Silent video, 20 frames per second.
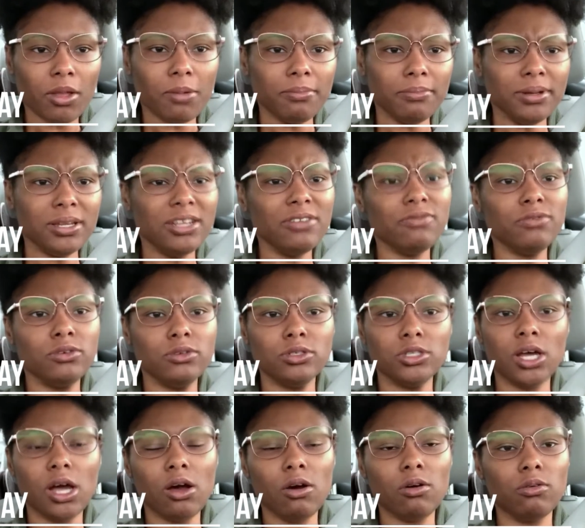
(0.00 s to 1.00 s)
But if you
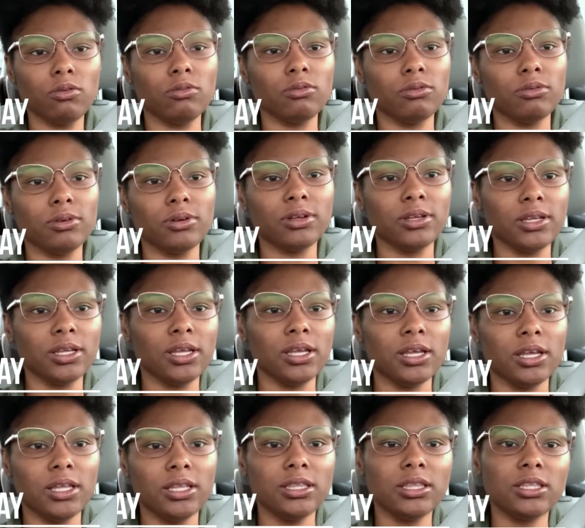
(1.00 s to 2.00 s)
don't,
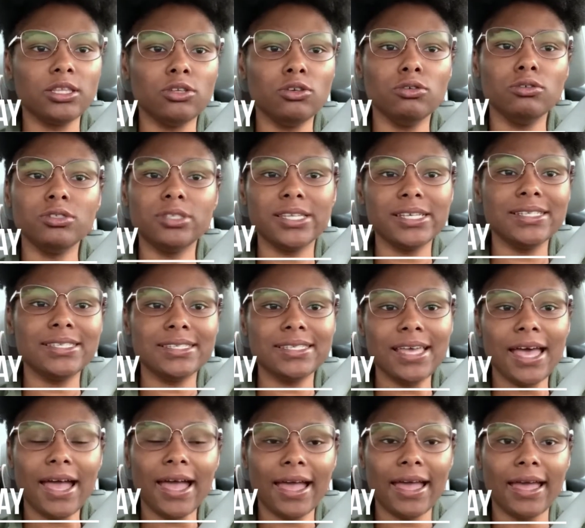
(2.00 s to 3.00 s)
use this
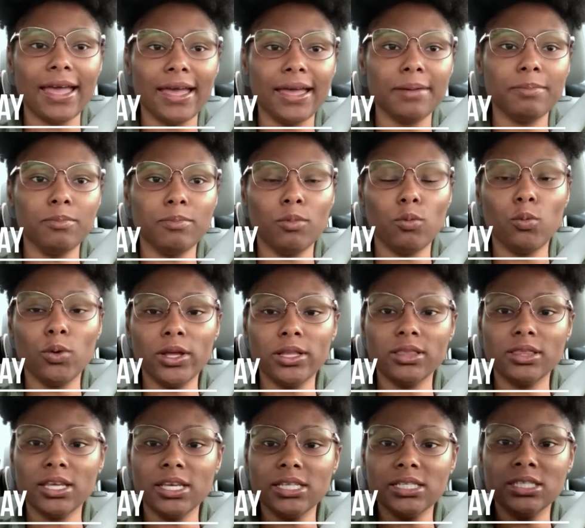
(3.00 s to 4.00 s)
time
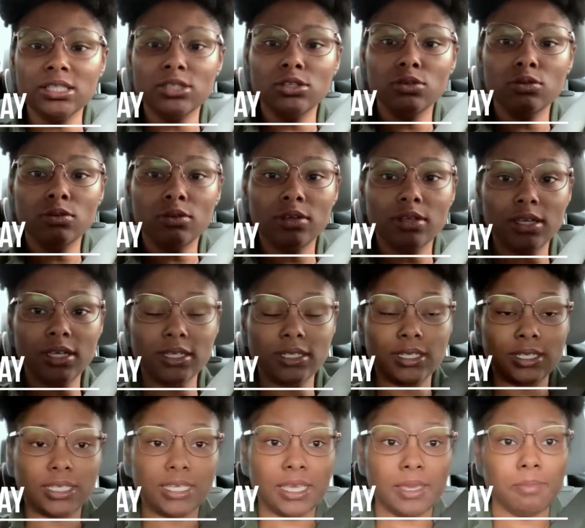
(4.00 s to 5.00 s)
when things do
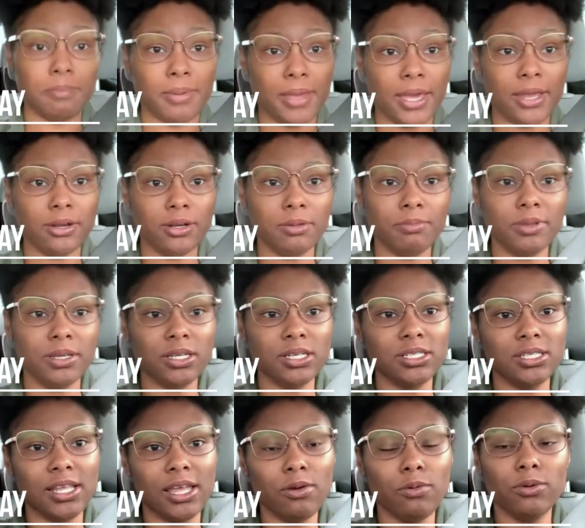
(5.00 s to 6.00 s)
get better,
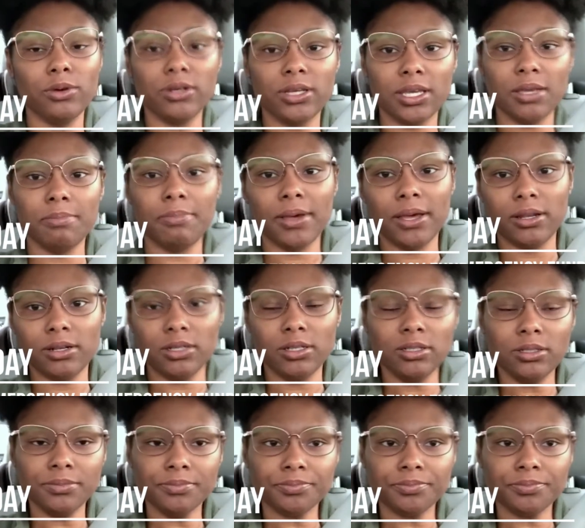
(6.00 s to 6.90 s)
because they will get better.